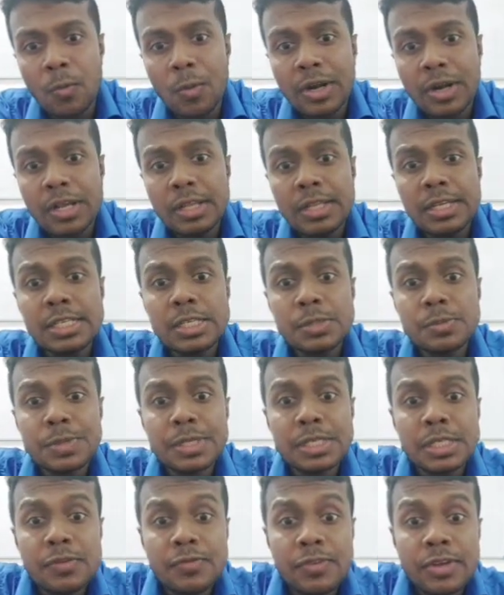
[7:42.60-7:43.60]
What are the
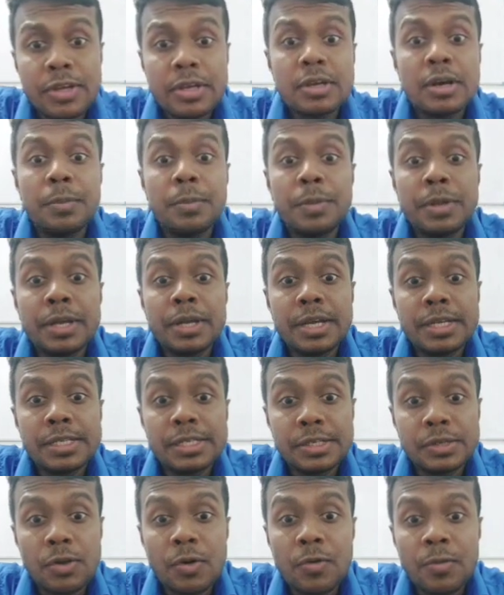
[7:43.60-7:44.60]
specific
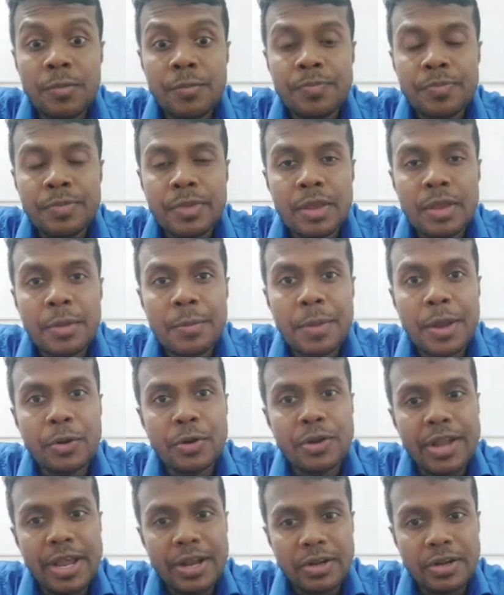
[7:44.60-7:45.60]
complications of
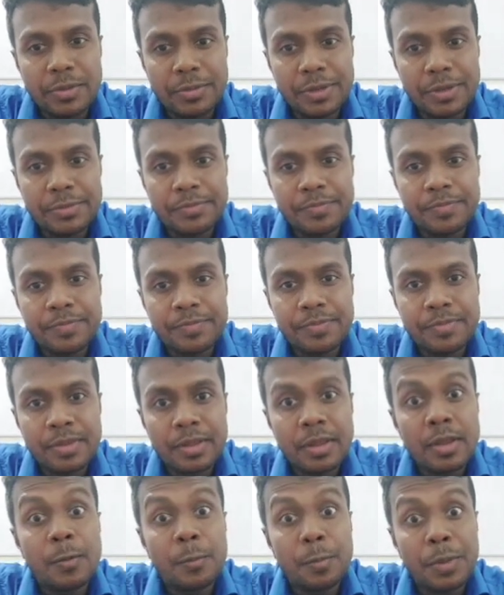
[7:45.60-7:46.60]
parotidectomy?
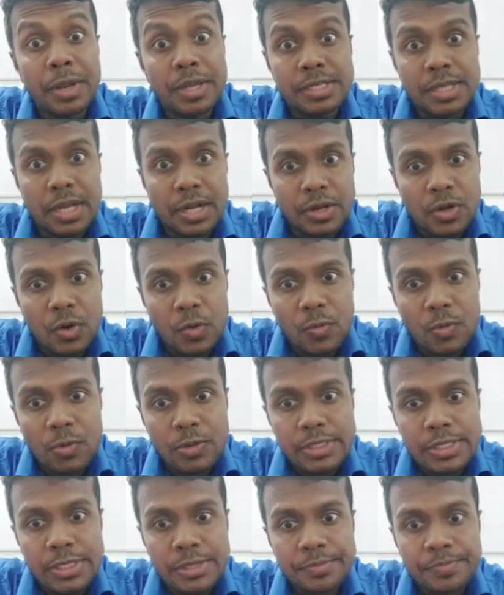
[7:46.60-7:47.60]
Facial nerve
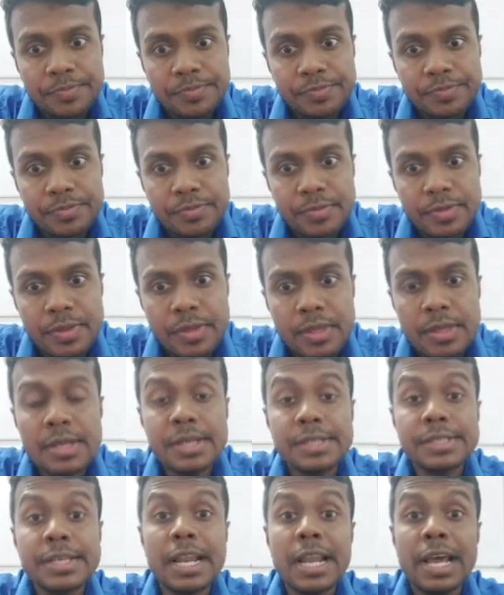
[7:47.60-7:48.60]
palsy,
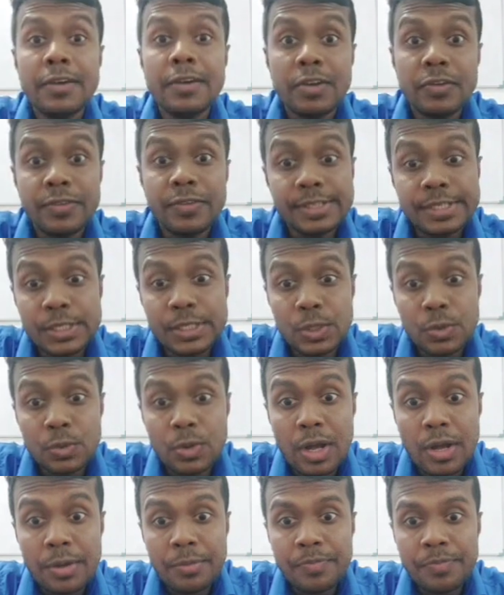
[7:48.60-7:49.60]
salivary
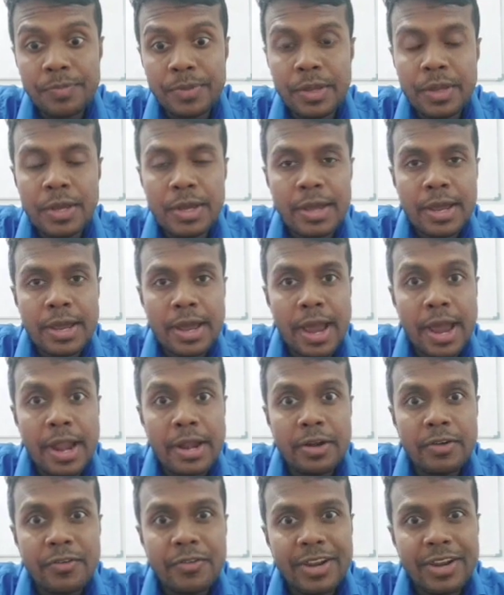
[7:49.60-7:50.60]
fistula,
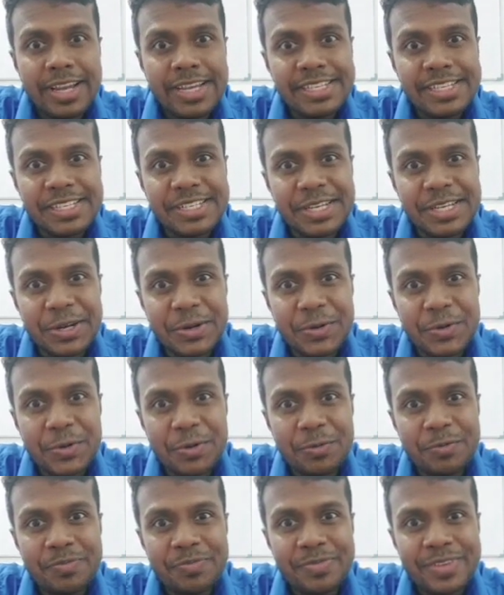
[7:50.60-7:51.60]
and Frey's
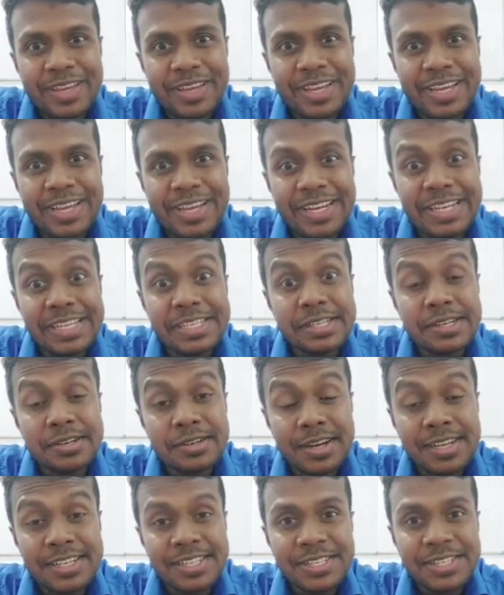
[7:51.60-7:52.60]
syndrome. It is a
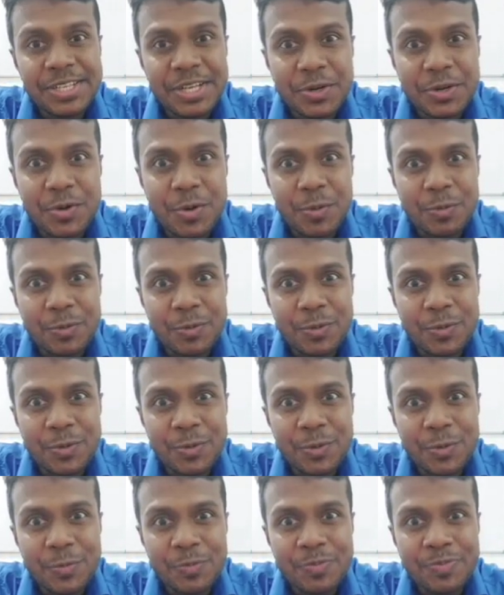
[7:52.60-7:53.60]
nice syndrome to
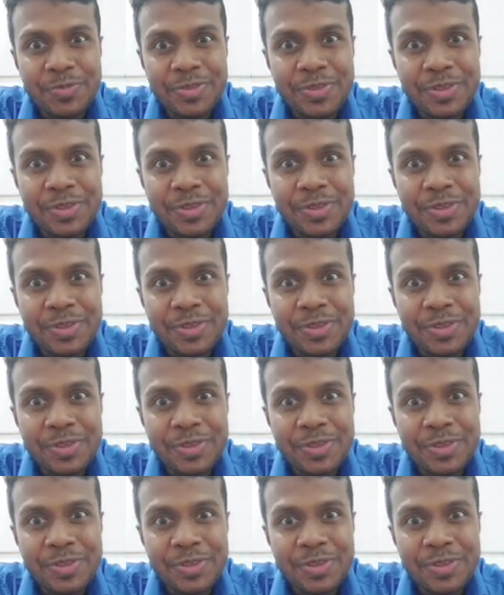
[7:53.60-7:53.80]
know.